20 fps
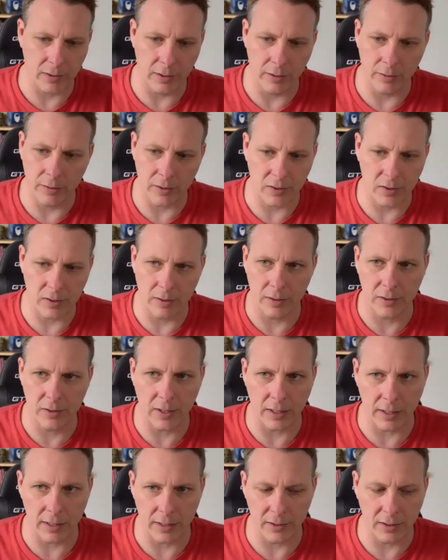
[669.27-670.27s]
you just
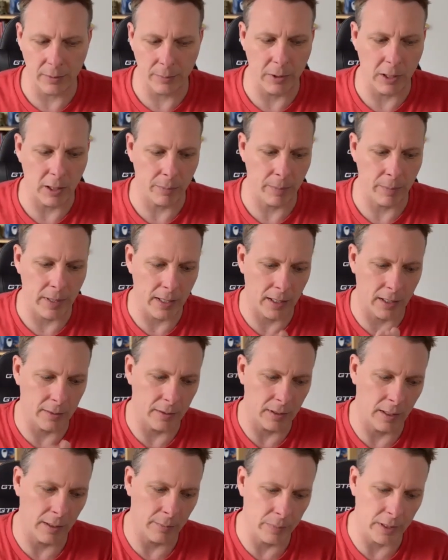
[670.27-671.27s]
stick in a Ziploc bag
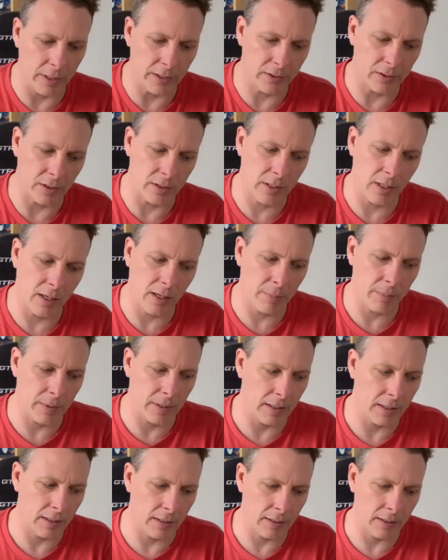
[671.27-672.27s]
and place on top,
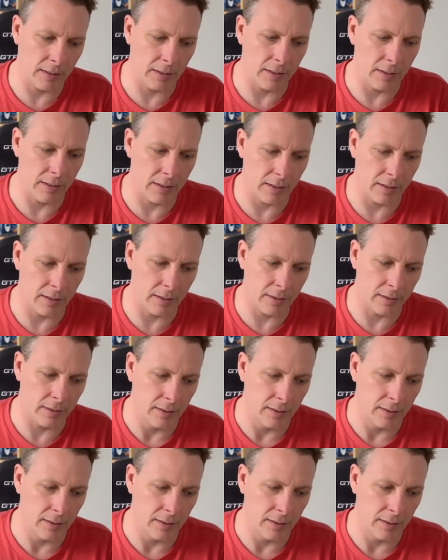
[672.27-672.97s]
and the